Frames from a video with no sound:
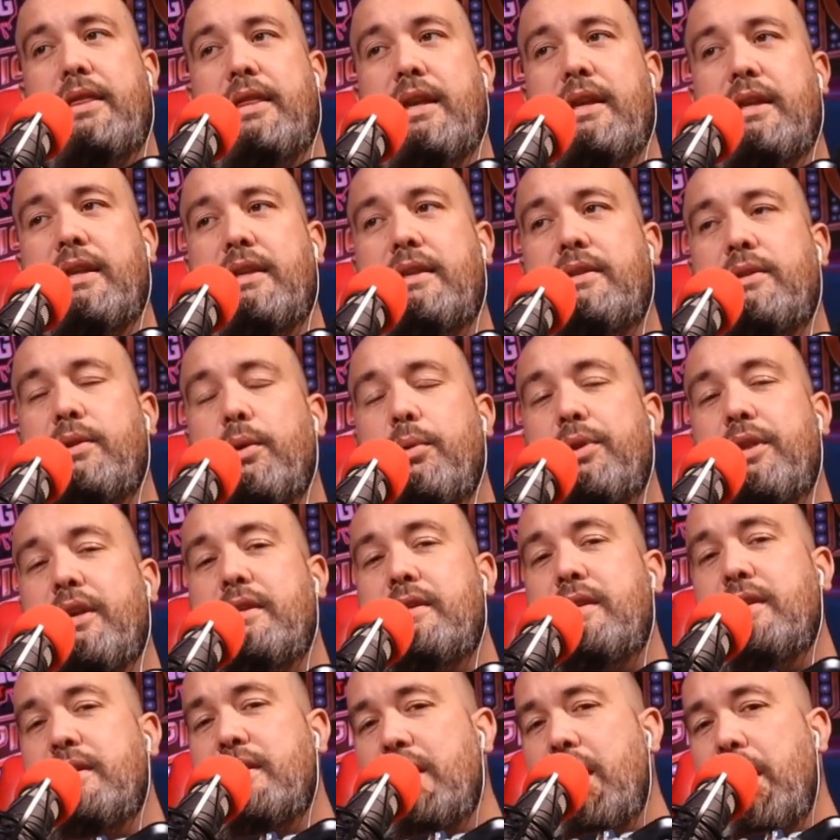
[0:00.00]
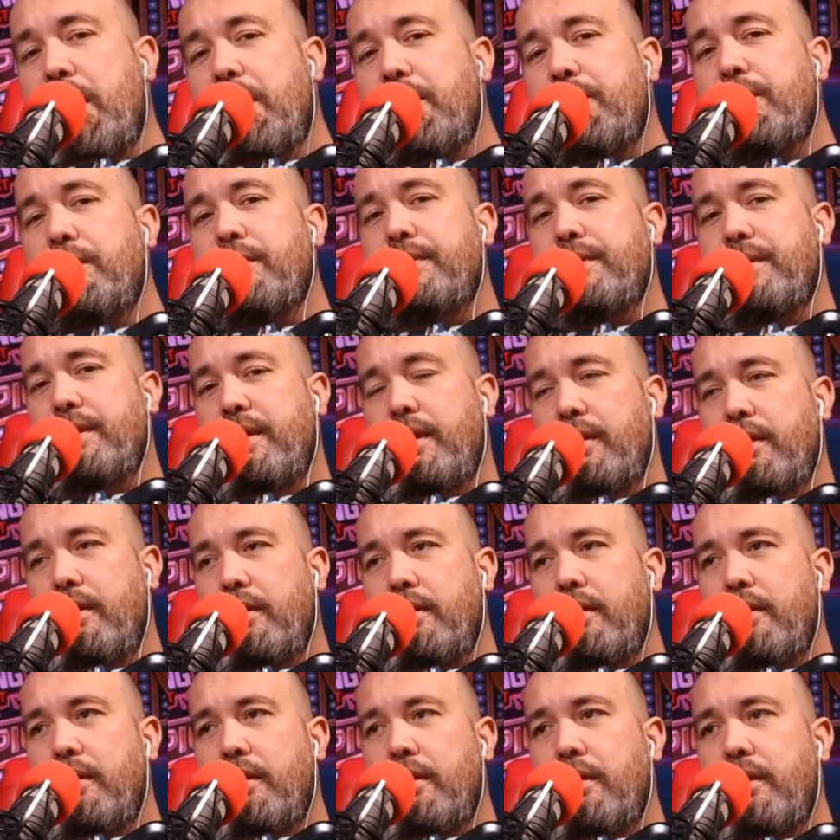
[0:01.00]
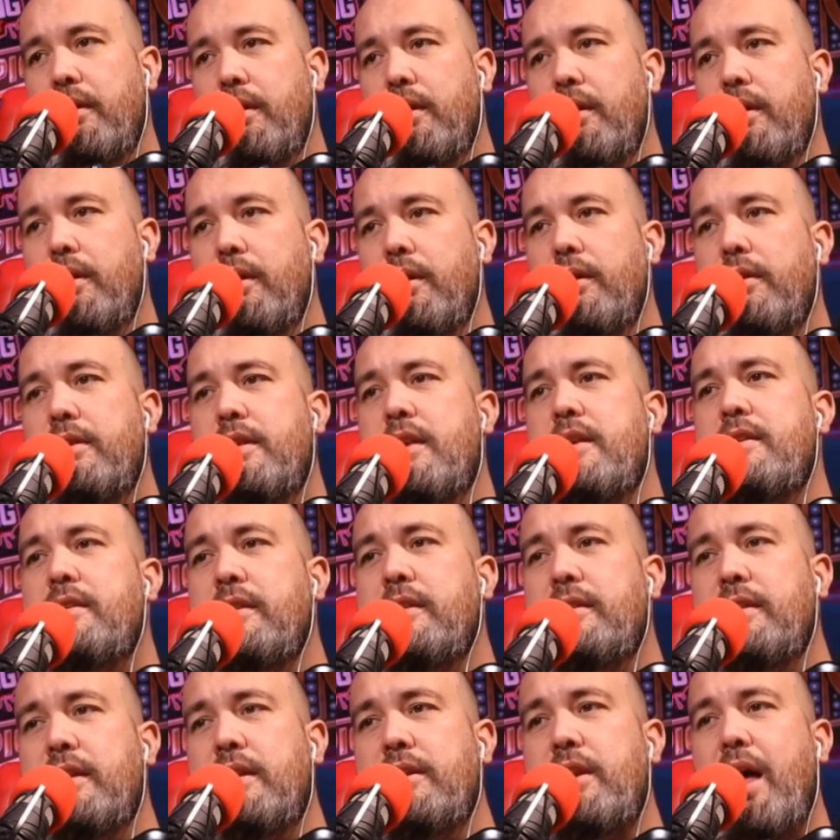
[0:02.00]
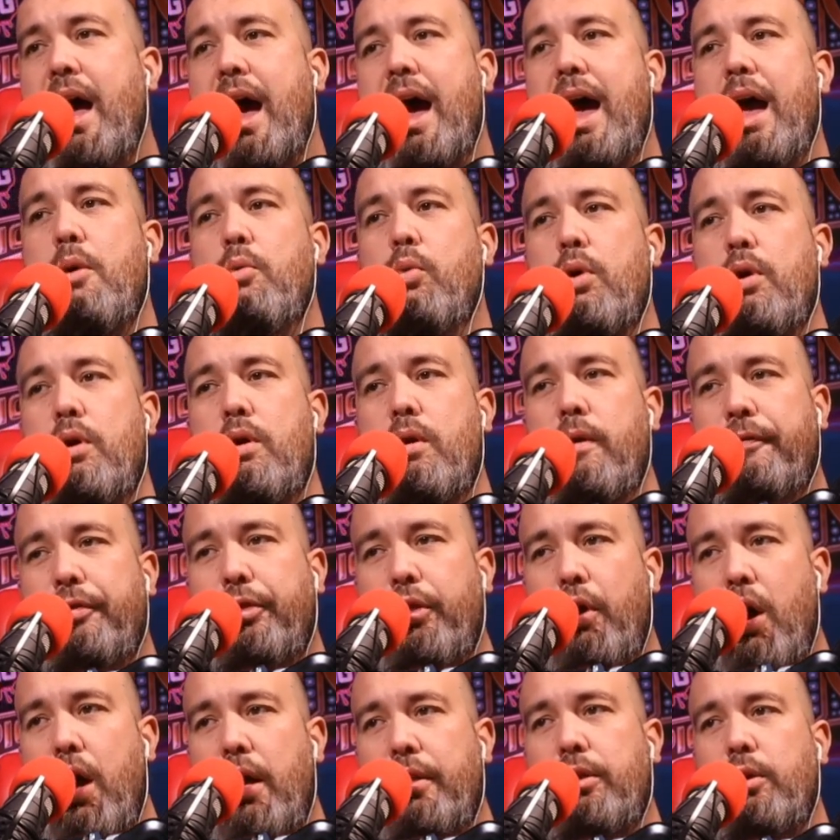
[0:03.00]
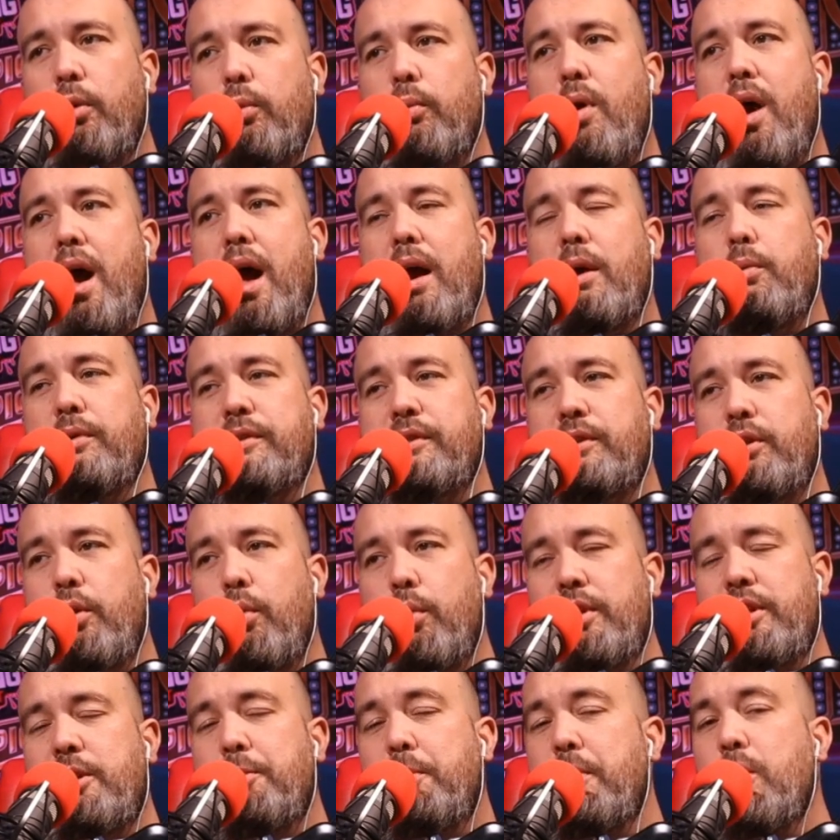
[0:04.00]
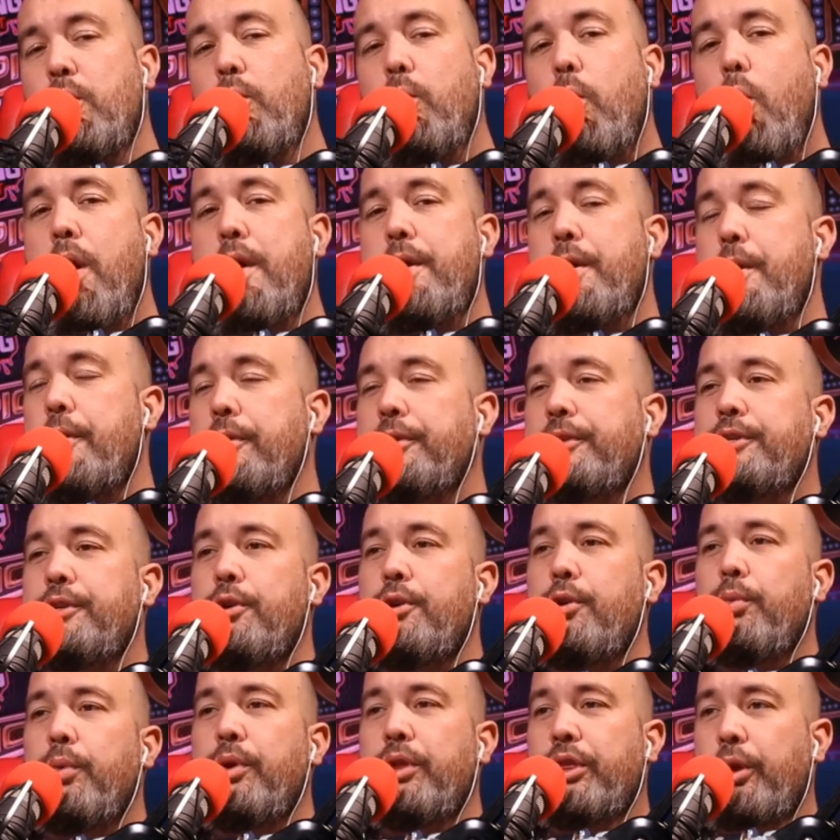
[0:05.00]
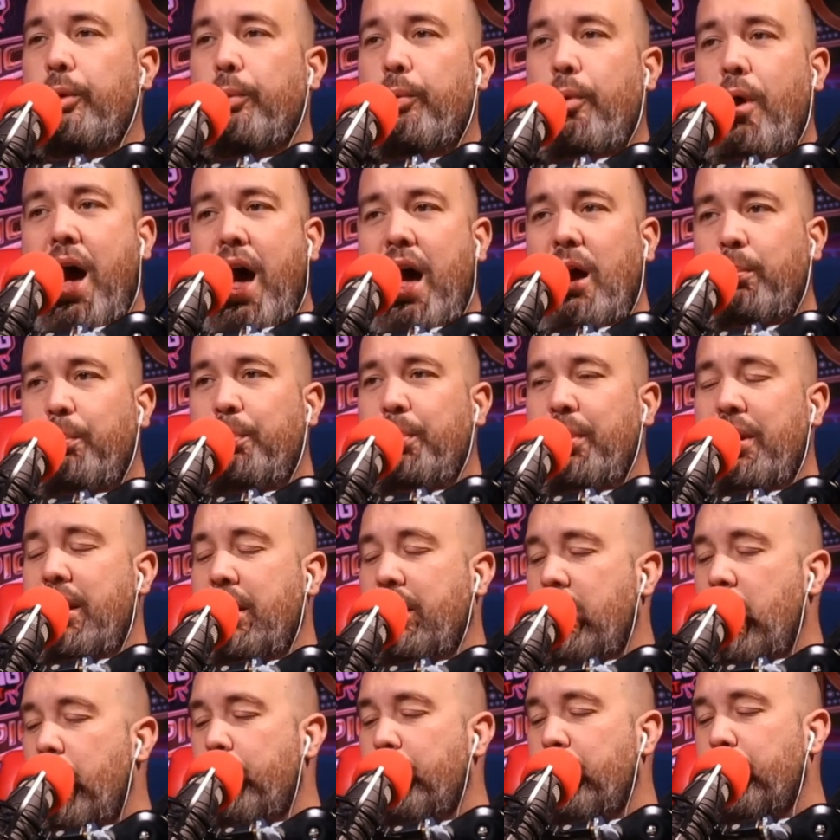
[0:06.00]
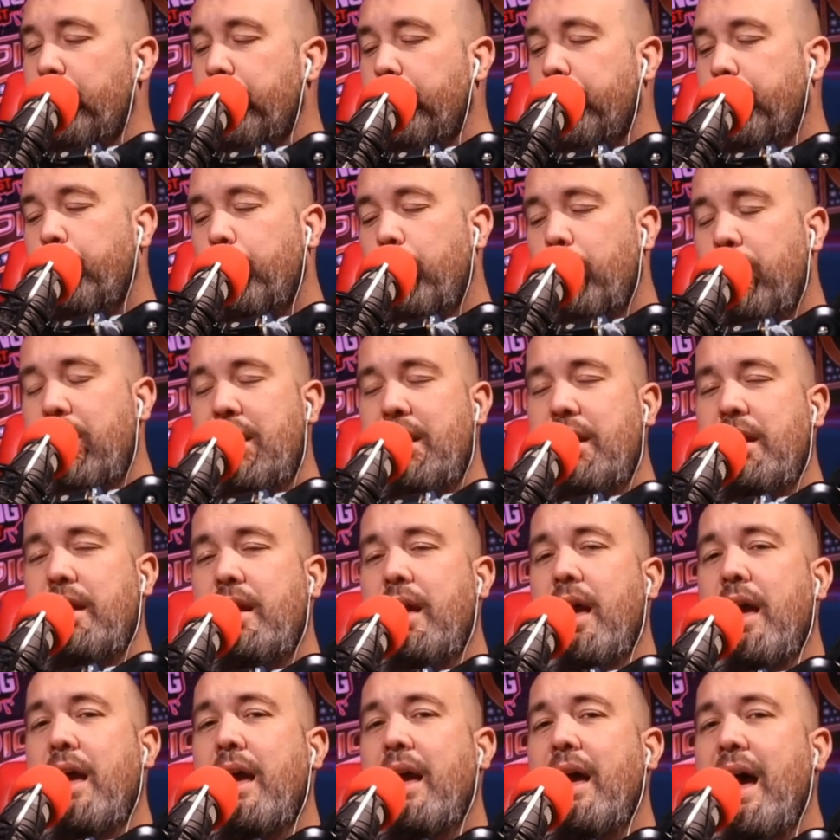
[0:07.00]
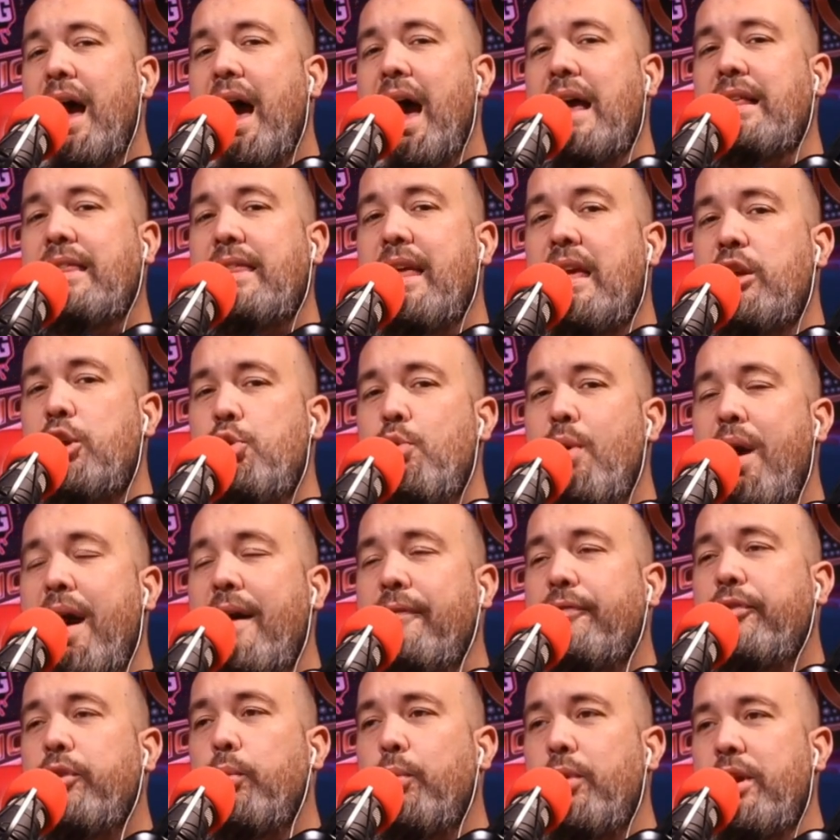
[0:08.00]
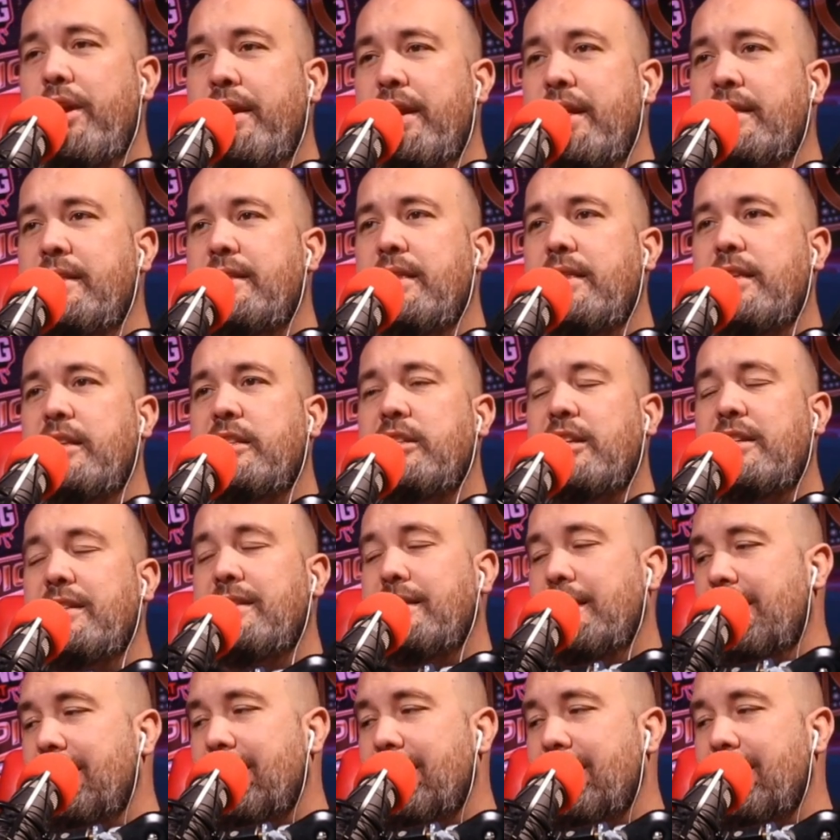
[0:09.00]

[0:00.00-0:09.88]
So this is interesting. I would have thought The Rock was going to be 1 or 2. With The Rock being number 3, I think you have to read into this because these